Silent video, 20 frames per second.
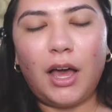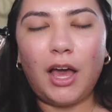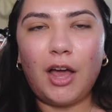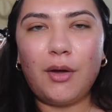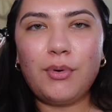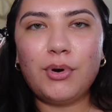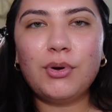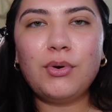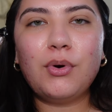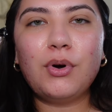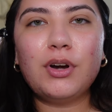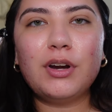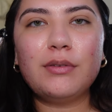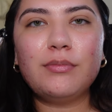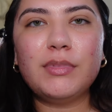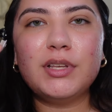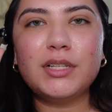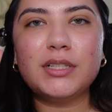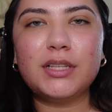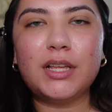I recorded
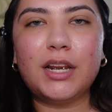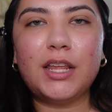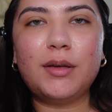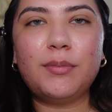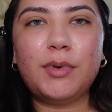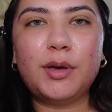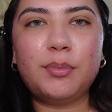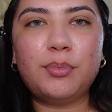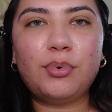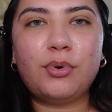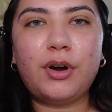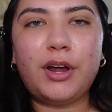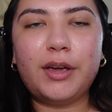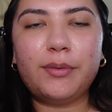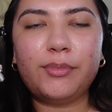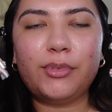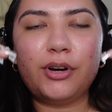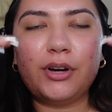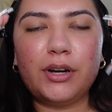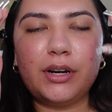me setting my
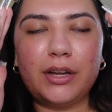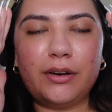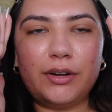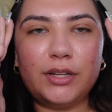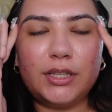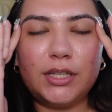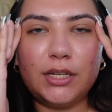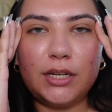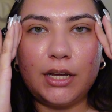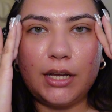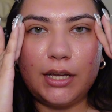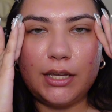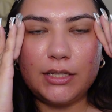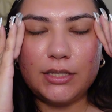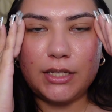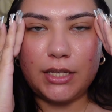primer and everything guys,